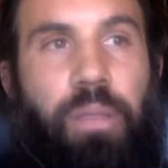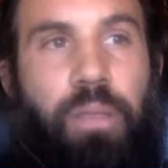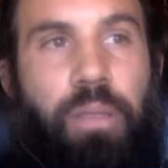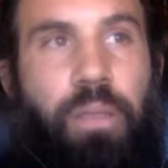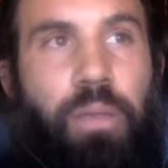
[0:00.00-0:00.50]

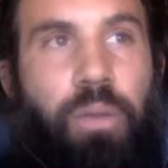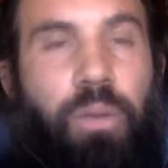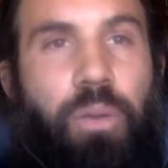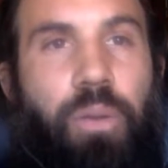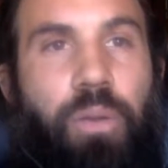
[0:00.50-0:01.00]

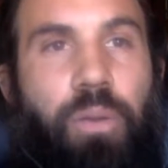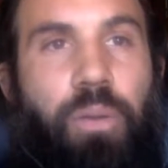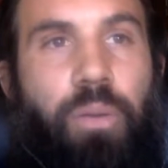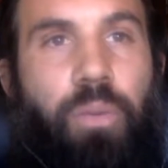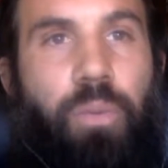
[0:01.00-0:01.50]

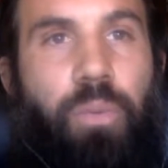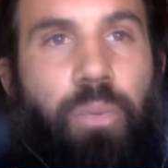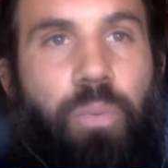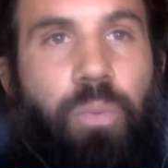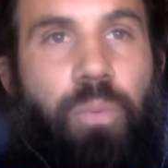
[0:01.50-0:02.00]

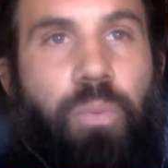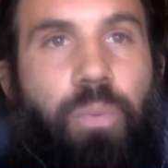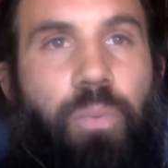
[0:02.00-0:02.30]
[no speech]